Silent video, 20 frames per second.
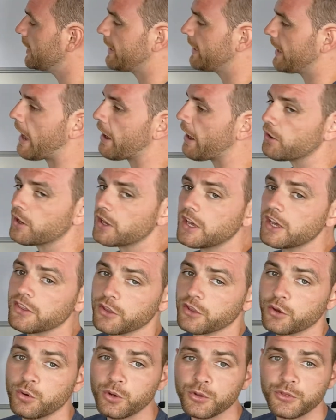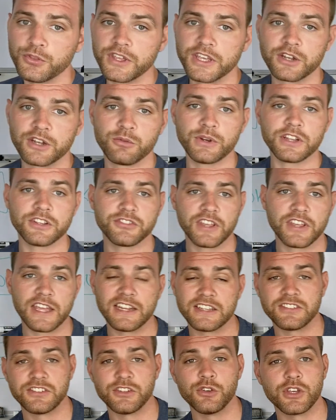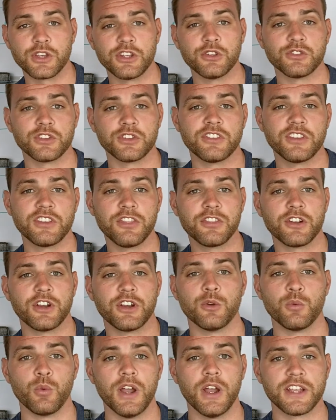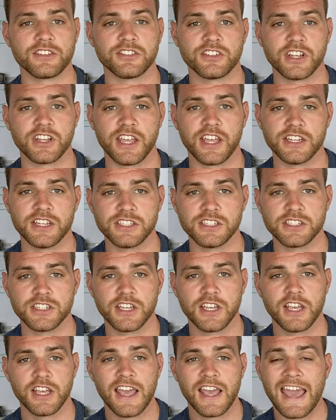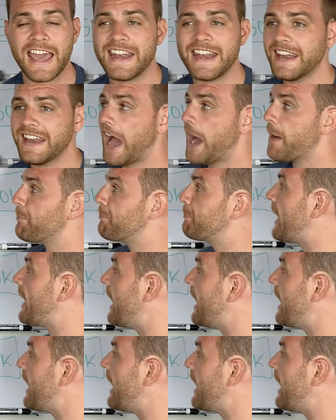Now, the cool thing in real estate is you can use a 1031 exchange and not